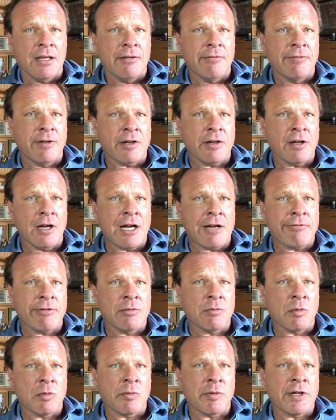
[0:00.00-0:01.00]
Very
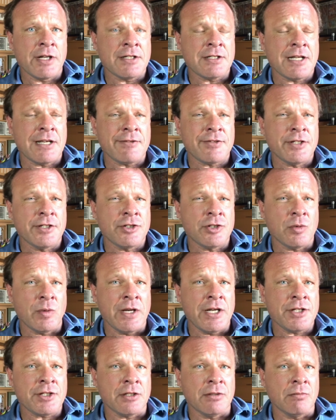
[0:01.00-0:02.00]
often when we're in a tough
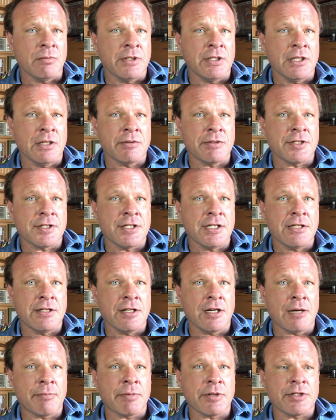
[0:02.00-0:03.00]
situation, we don't see
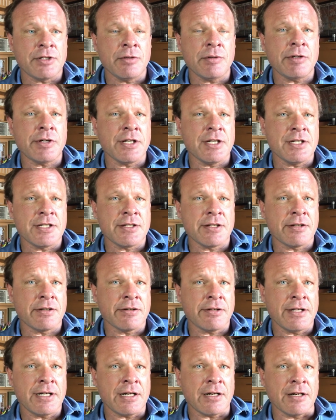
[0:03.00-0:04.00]
the opportunities that are
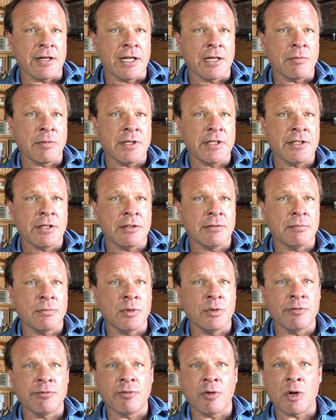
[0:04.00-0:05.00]
there, and we don't
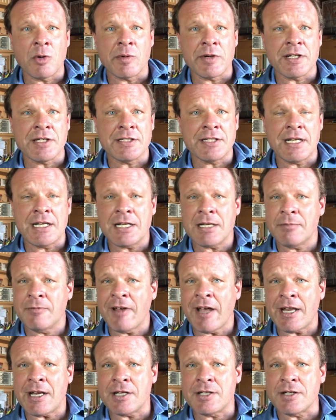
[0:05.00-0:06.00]
move forward and take
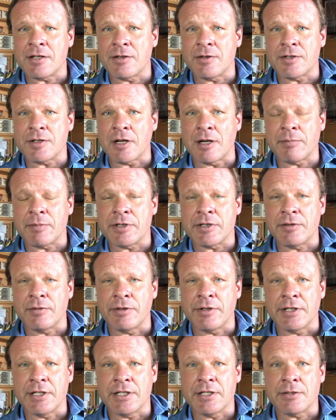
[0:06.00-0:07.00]
advantage of those
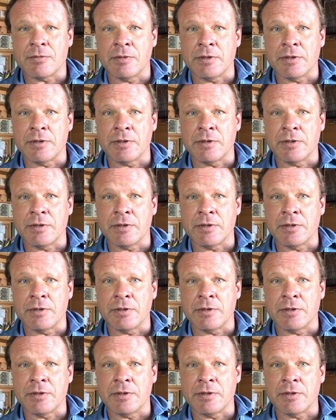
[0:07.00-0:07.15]
opportunities.